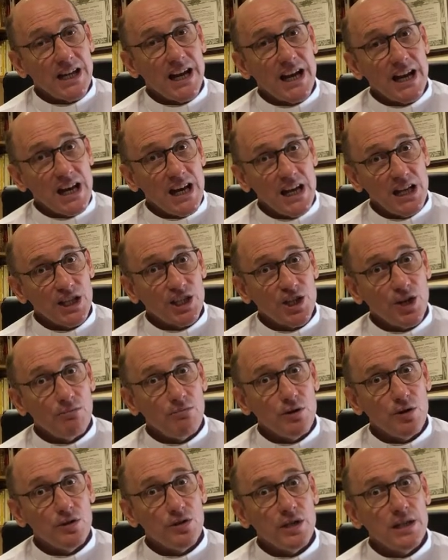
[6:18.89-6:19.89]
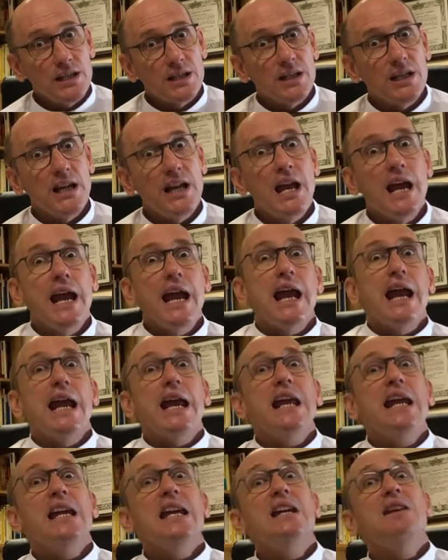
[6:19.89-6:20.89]
in his community
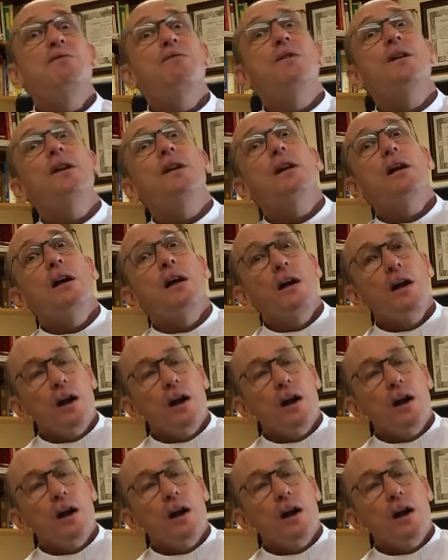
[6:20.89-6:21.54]
even